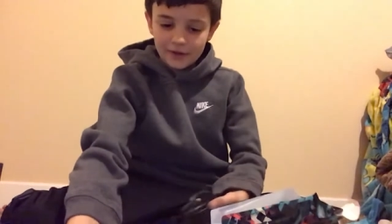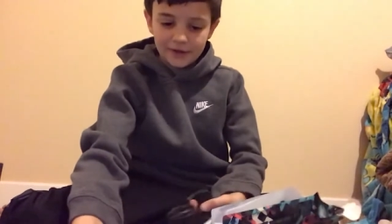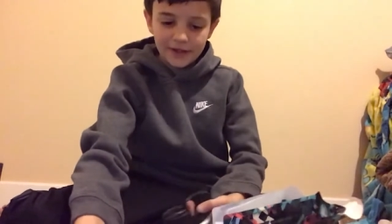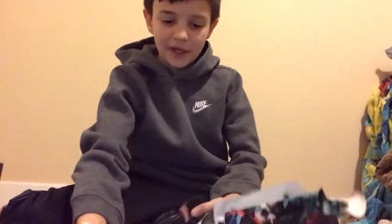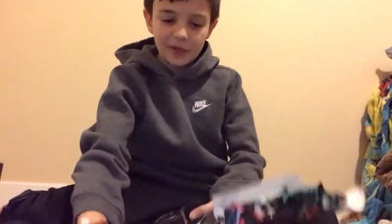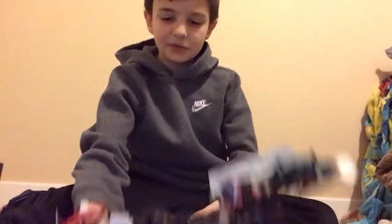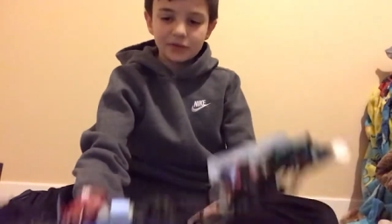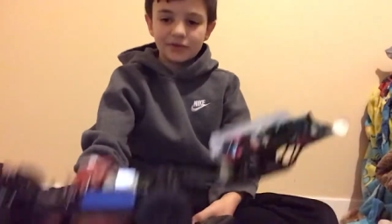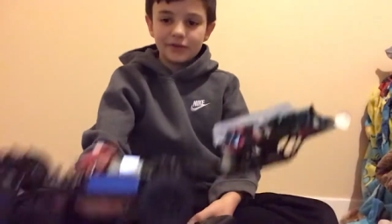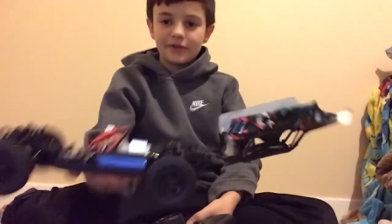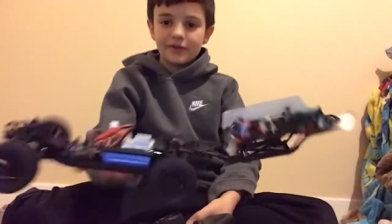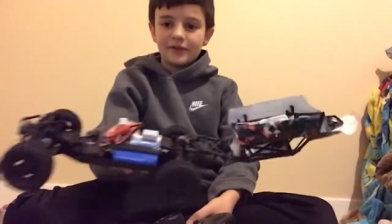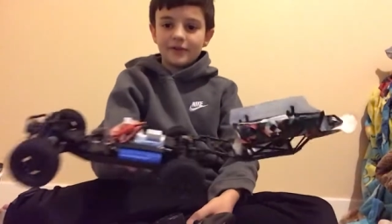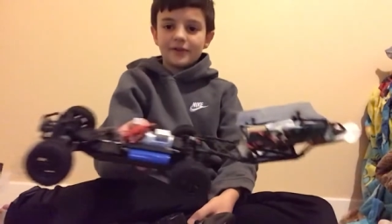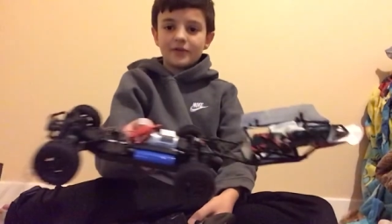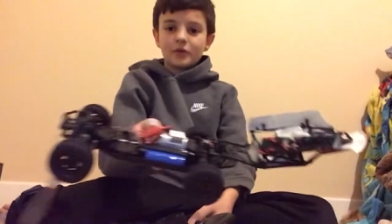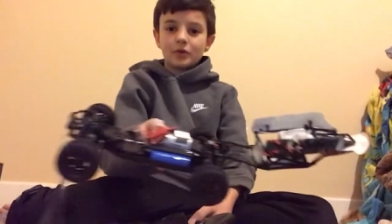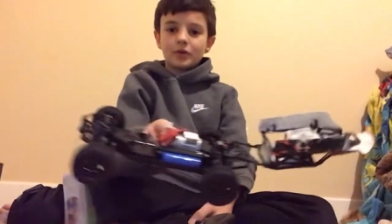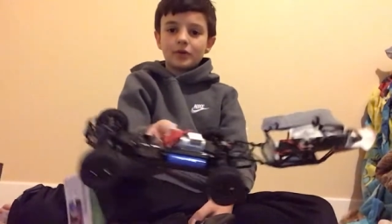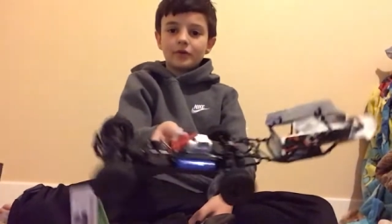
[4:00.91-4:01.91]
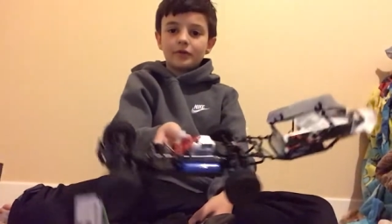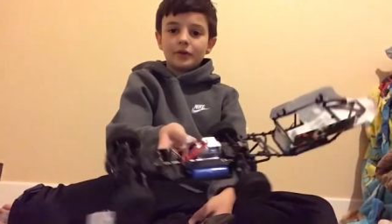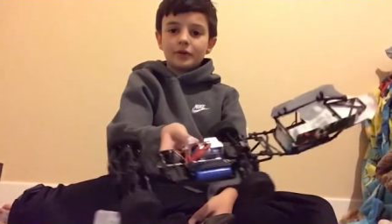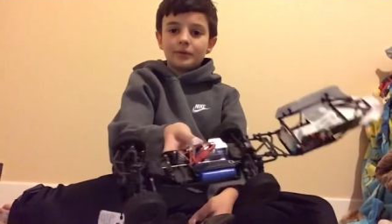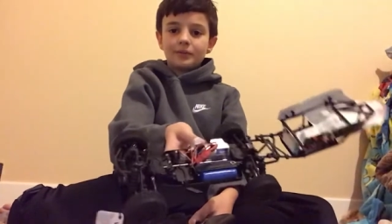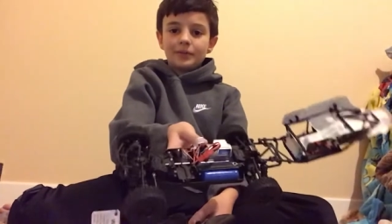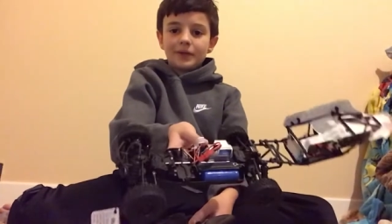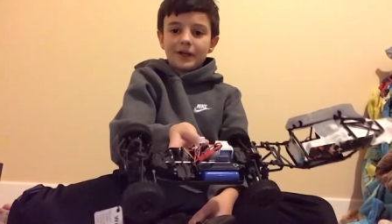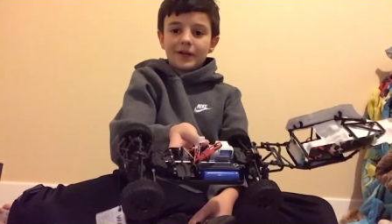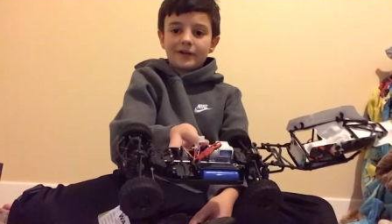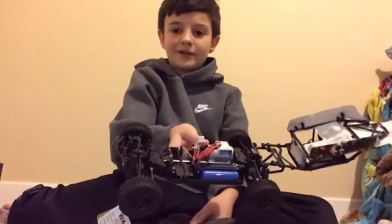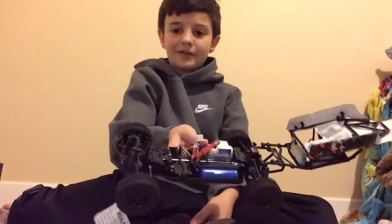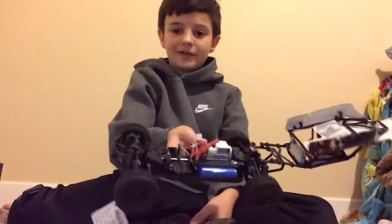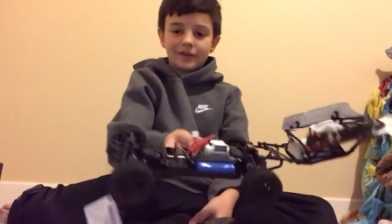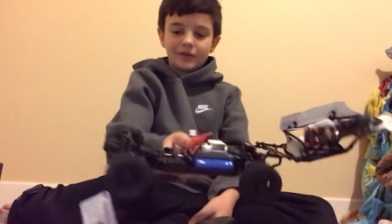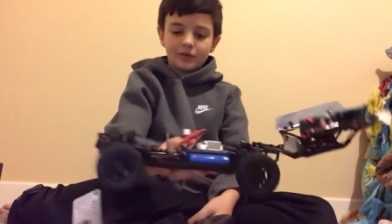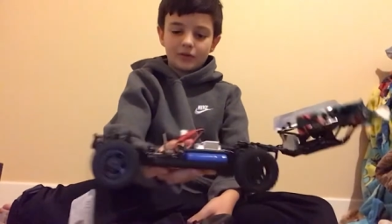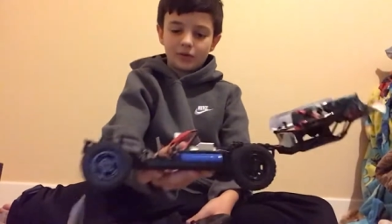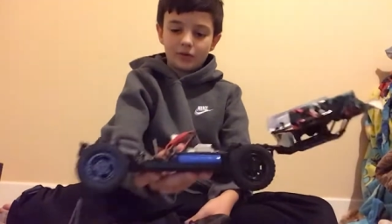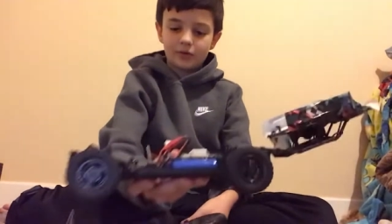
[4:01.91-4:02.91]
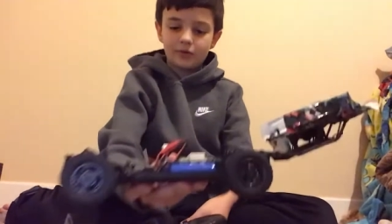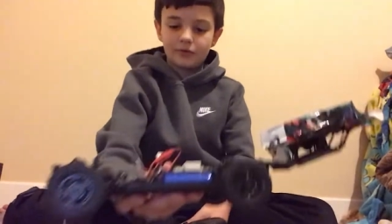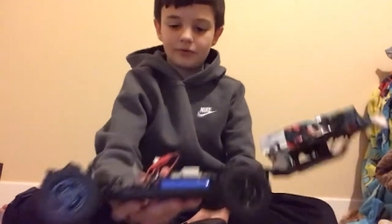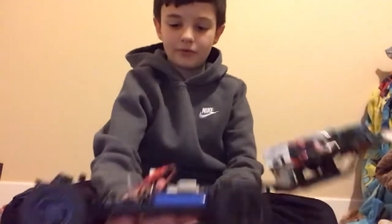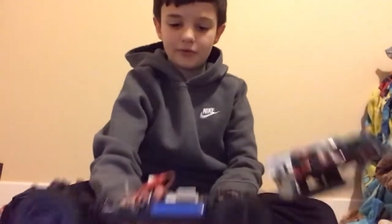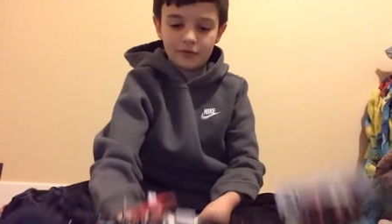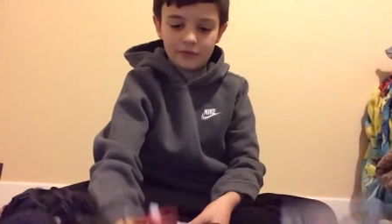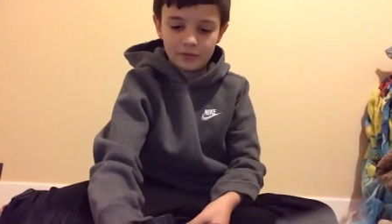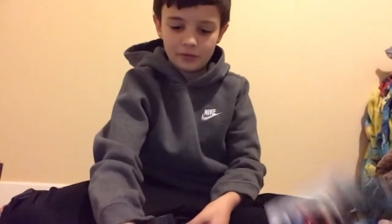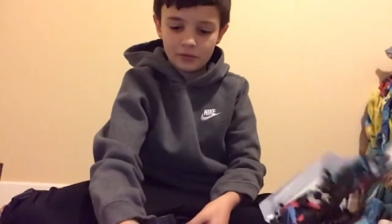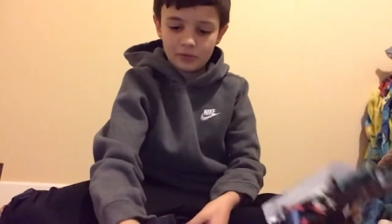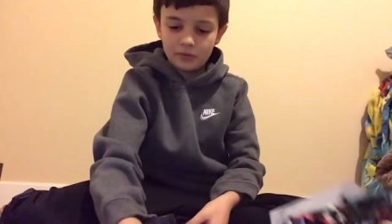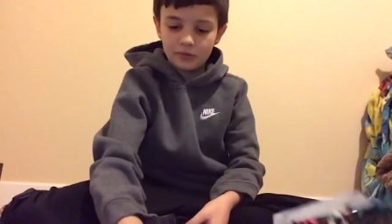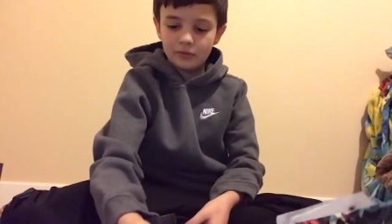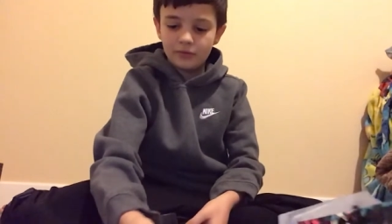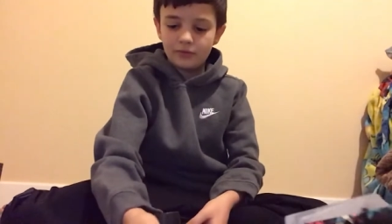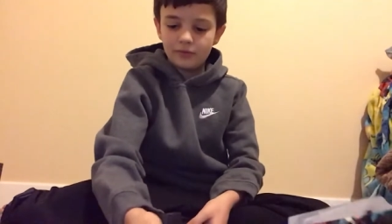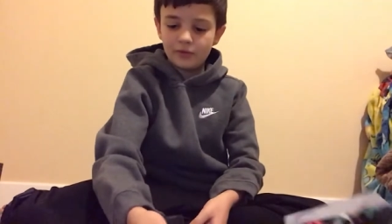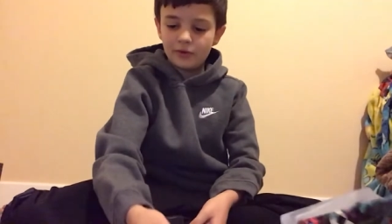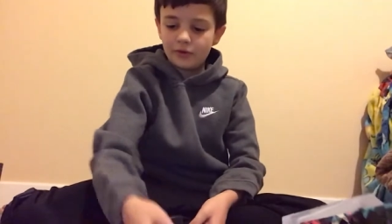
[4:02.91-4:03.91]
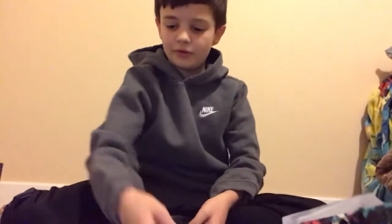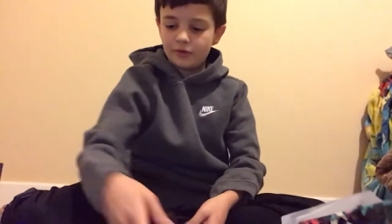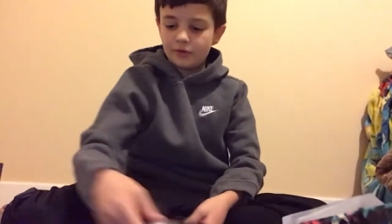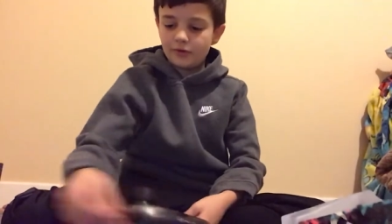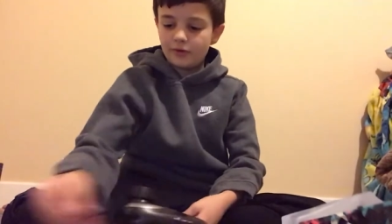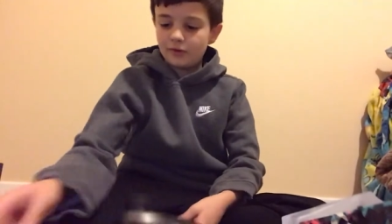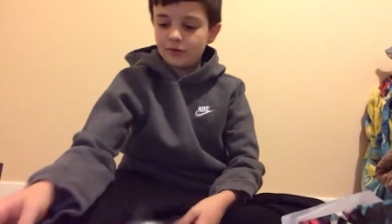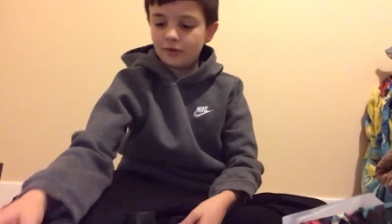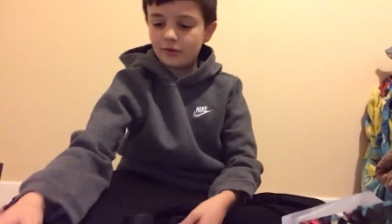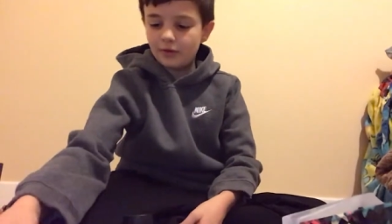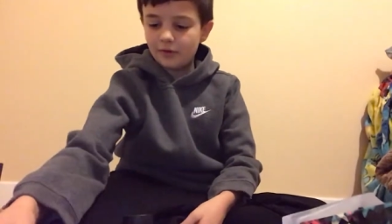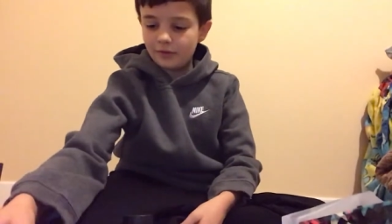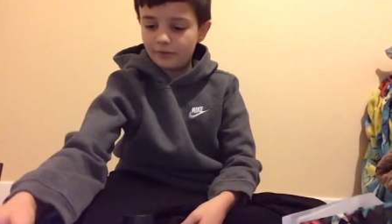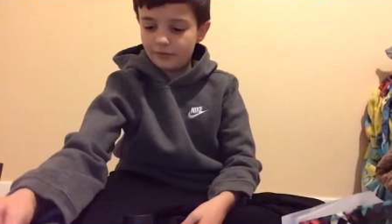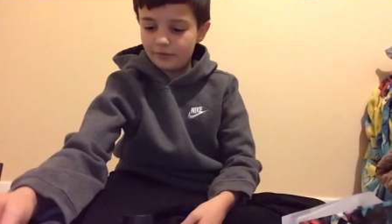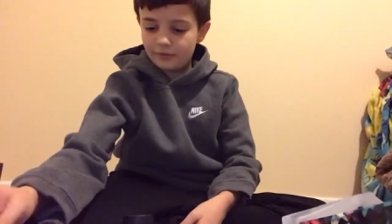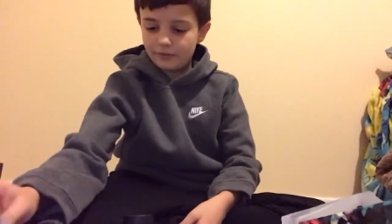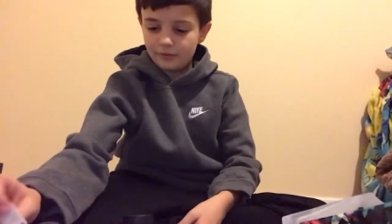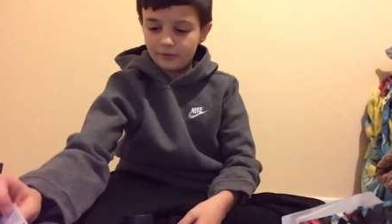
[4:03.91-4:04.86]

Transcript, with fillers: That was the sort of unboxing, sort of review version of